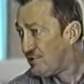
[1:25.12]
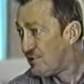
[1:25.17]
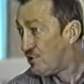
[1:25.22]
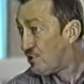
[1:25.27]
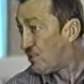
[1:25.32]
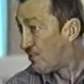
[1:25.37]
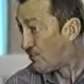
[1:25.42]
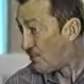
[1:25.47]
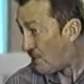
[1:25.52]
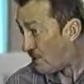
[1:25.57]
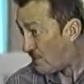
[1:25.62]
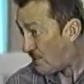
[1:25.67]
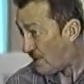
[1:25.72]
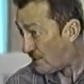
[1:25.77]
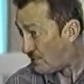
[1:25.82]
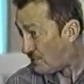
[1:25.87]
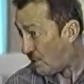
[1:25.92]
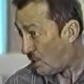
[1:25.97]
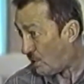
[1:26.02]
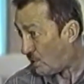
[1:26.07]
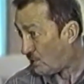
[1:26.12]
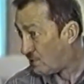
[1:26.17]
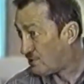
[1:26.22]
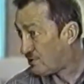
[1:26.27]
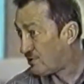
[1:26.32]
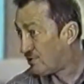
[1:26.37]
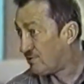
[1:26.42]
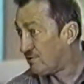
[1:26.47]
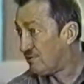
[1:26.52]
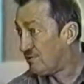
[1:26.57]
to a
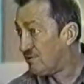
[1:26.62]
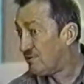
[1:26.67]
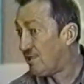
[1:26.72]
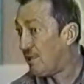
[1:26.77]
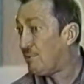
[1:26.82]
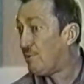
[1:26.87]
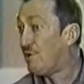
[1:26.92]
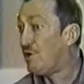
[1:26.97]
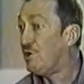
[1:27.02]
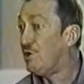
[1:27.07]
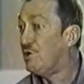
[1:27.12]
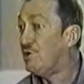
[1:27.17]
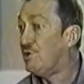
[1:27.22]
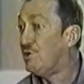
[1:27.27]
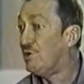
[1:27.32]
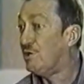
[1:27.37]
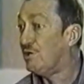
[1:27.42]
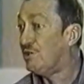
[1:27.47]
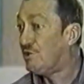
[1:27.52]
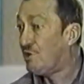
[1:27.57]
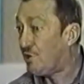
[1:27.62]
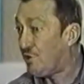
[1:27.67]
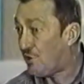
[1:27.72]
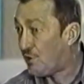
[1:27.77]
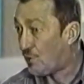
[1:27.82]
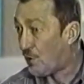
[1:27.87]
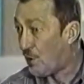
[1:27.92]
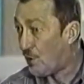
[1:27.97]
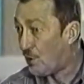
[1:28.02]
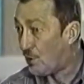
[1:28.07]
4-month-old than we do to a
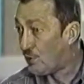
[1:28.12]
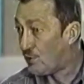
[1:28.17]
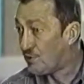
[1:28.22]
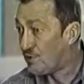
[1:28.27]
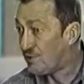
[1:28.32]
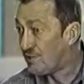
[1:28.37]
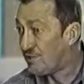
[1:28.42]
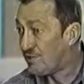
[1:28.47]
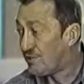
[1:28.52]
2-year-old,